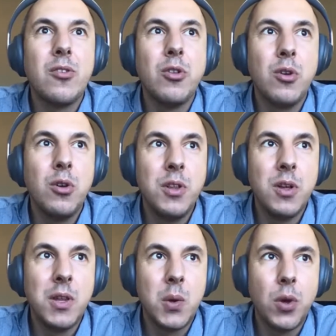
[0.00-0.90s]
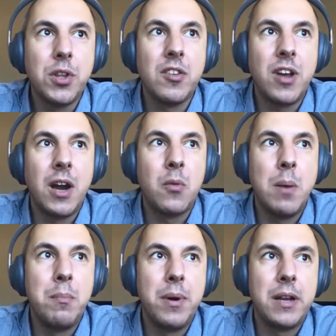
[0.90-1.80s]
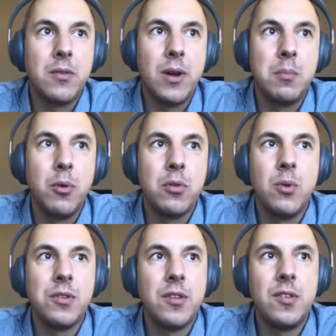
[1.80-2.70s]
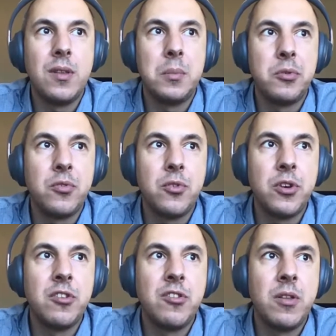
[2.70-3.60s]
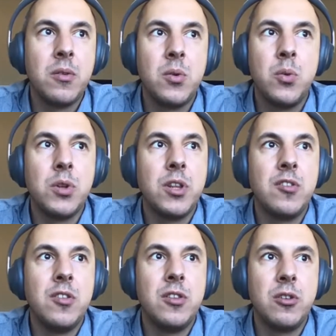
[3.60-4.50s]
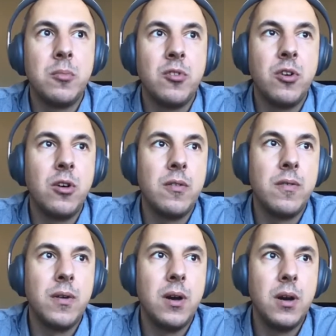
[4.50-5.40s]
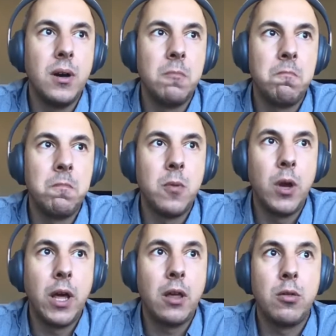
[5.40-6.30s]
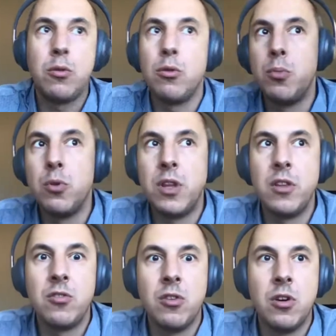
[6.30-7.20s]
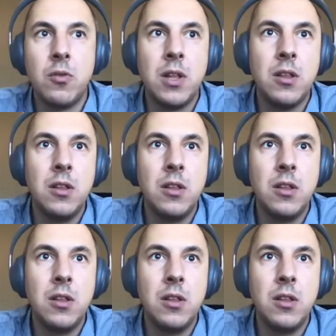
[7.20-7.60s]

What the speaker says: So the quotas are one part, right? Both quotas in terms of storage and quotas in terms of like throughput and so on, right?